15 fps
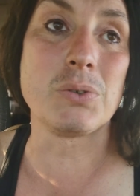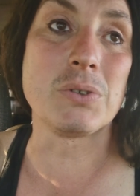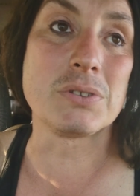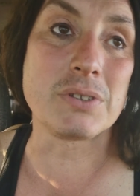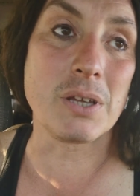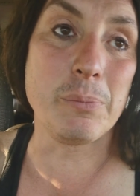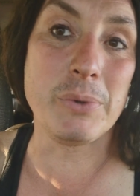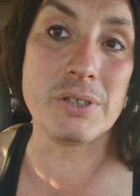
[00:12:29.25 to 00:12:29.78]
do to
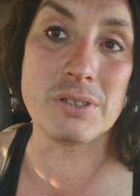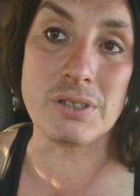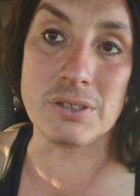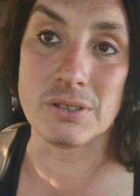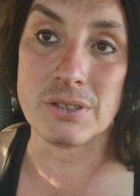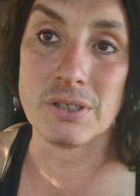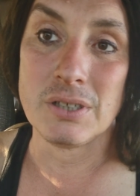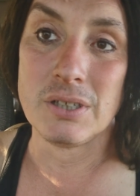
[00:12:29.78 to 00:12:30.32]
stay
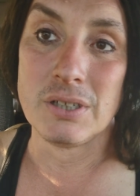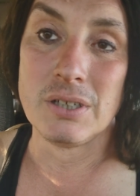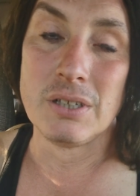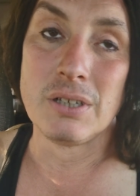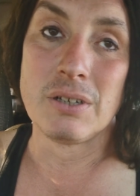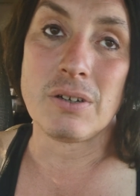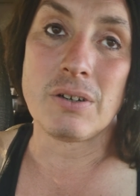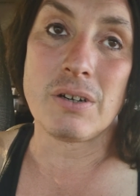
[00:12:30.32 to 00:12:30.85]
busy,
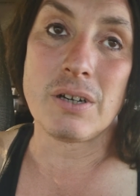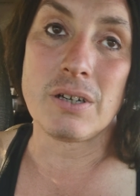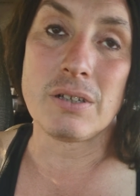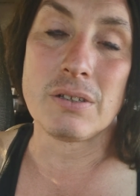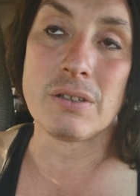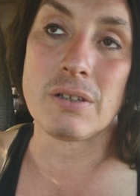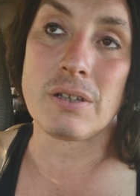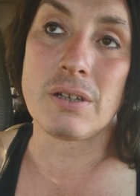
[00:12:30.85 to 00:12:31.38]
right?
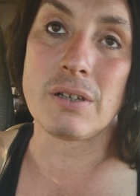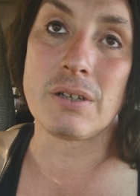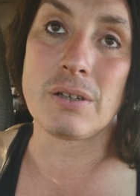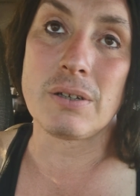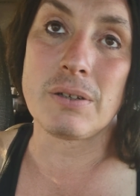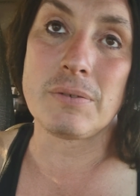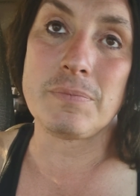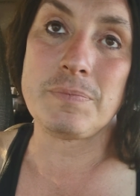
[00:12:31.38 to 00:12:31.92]

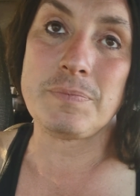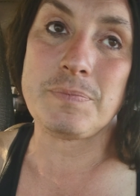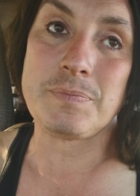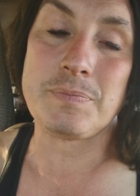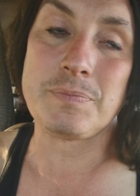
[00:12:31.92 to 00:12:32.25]
Um,